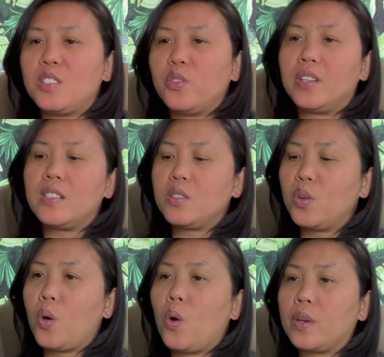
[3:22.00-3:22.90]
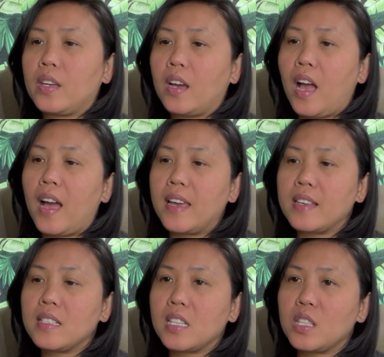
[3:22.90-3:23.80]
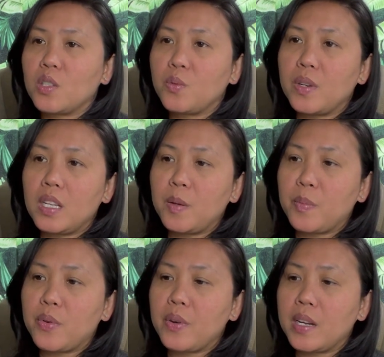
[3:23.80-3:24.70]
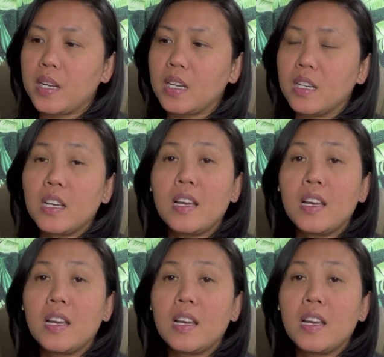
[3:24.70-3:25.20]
So this Hoya Ice is really pretty.